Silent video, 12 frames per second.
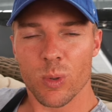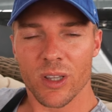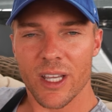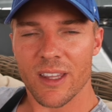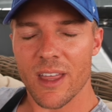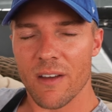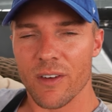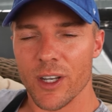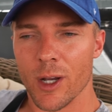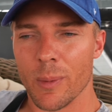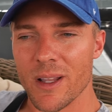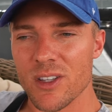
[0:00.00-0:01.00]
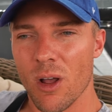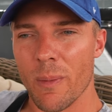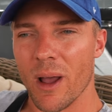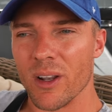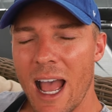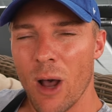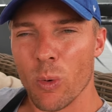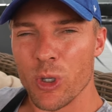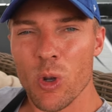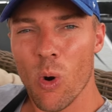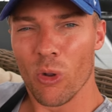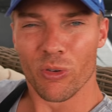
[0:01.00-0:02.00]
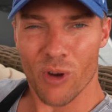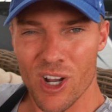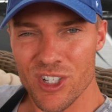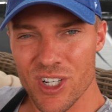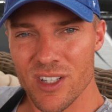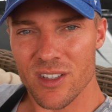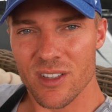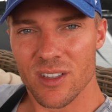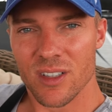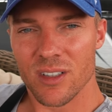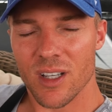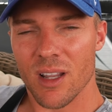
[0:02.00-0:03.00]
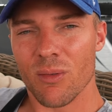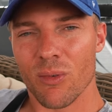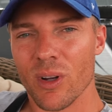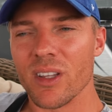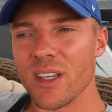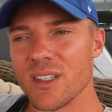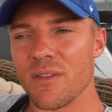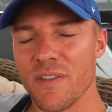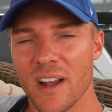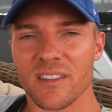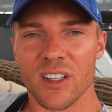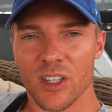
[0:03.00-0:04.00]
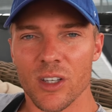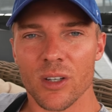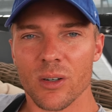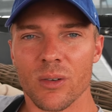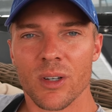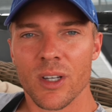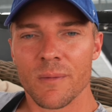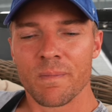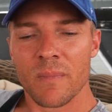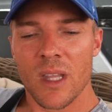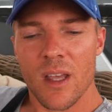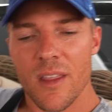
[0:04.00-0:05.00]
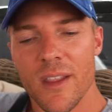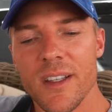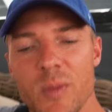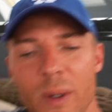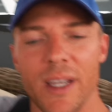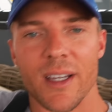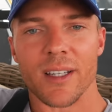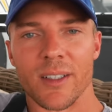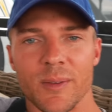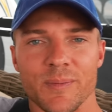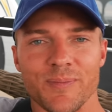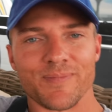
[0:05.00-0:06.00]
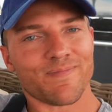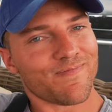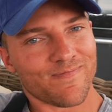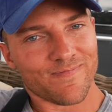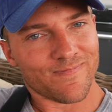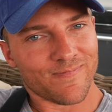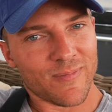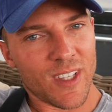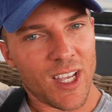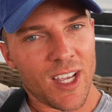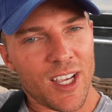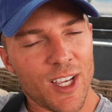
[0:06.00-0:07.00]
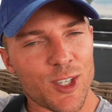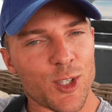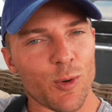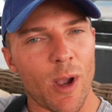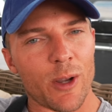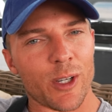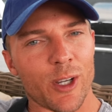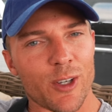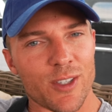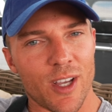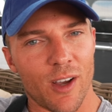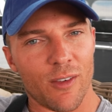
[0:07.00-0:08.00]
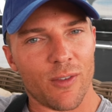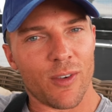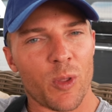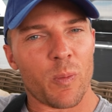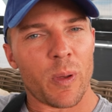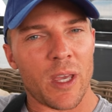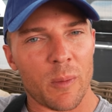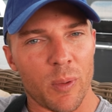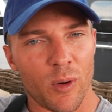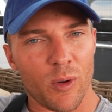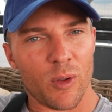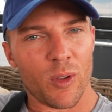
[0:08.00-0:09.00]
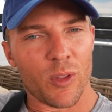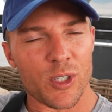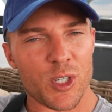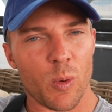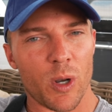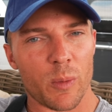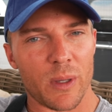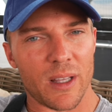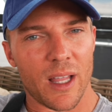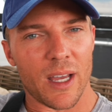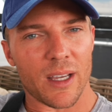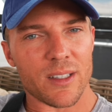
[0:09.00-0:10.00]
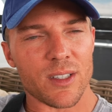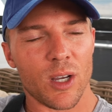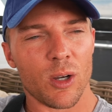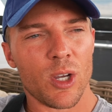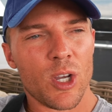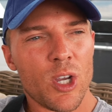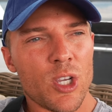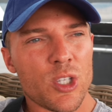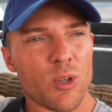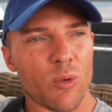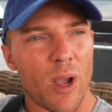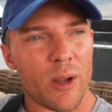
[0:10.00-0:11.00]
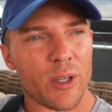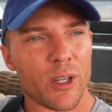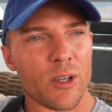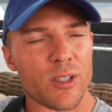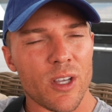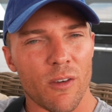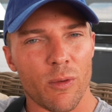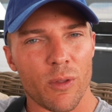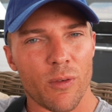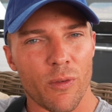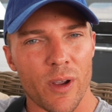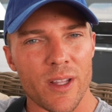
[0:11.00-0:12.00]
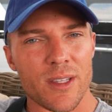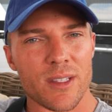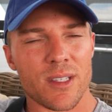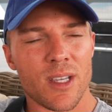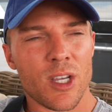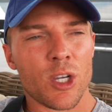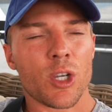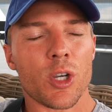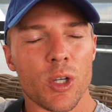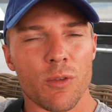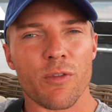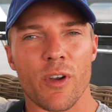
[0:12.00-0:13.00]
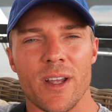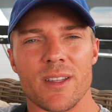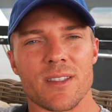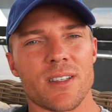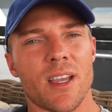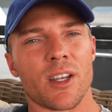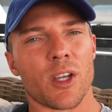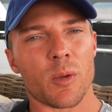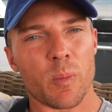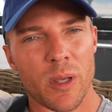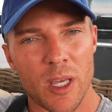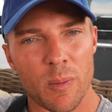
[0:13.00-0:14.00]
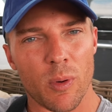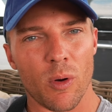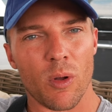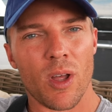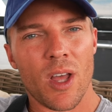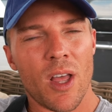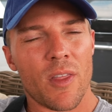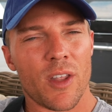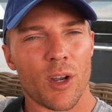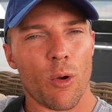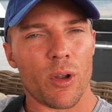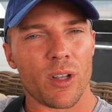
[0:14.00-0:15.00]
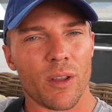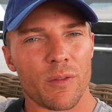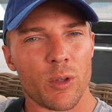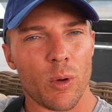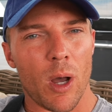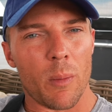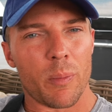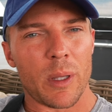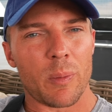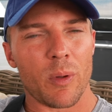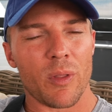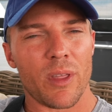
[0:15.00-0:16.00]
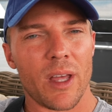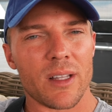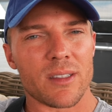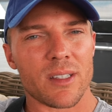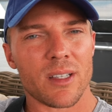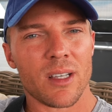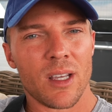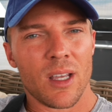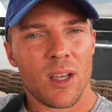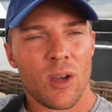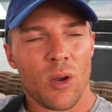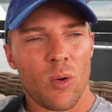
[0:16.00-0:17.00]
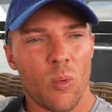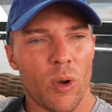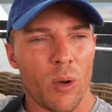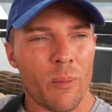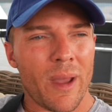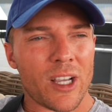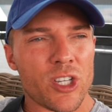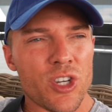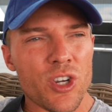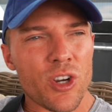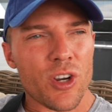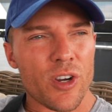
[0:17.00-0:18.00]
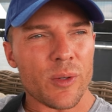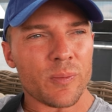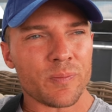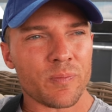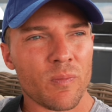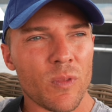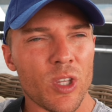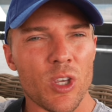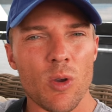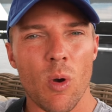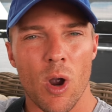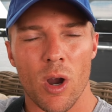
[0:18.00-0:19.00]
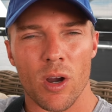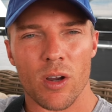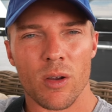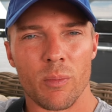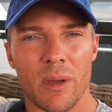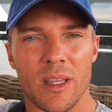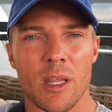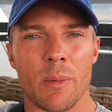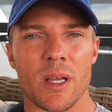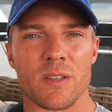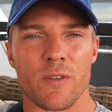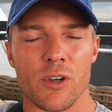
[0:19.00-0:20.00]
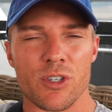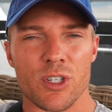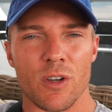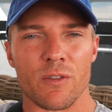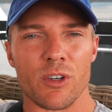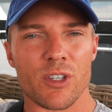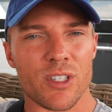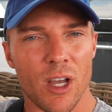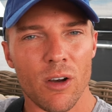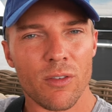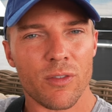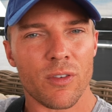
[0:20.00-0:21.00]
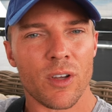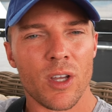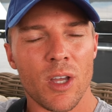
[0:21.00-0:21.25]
we'll link that video, but it's all about how when you hold grudges, it really is affecting you. This week, is surrounding yourself with people that you want to be like. So, surrounding yourself with friends good friends and good people that are going to lift you up. People that will make sure you are being the best version of yourself,